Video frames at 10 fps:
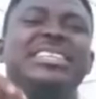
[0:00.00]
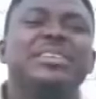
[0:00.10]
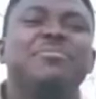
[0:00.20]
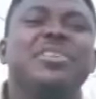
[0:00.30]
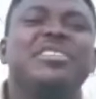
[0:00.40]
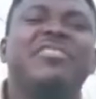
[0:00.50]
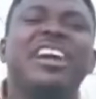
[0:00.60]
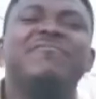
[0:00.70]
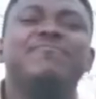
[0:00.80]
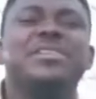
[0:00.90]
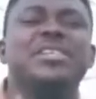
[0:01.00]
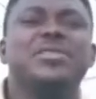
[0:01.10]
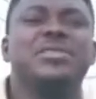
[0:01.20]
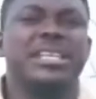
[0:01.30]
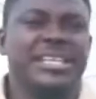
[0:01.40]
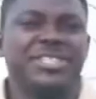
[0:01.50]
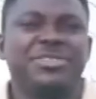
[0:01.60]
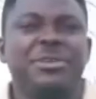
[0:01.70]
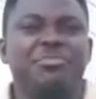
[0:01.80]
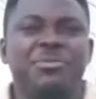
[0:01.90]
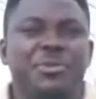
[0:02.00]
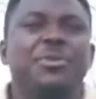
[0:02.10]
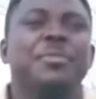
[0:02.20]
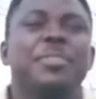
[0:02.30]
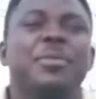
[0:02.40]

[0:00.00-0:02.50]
3.5 billion extra people